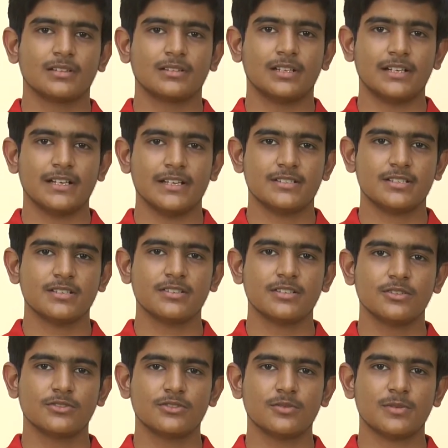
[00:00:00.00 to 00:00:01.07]
The teachers
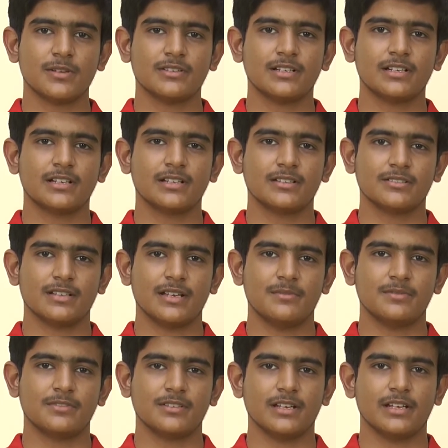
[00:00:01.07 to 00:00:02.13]
used to present
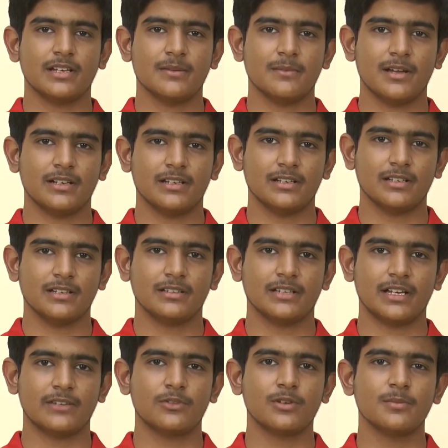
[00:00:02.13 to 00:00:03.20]
concepts in a manner
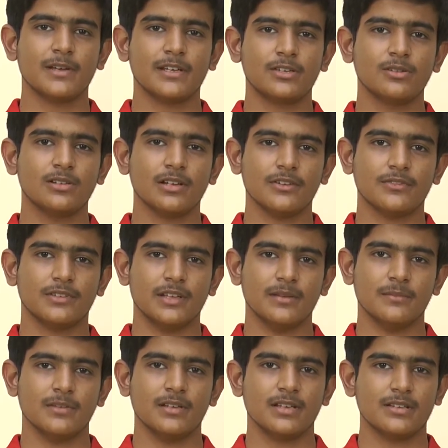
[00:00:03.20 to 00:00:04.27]
that would make you love
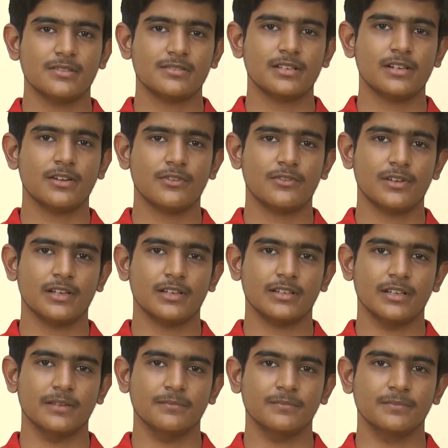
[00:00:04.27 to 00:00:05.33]
them instead of fear
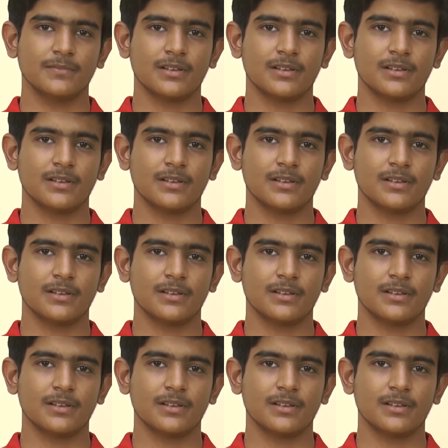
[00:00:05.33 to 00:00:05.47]
them.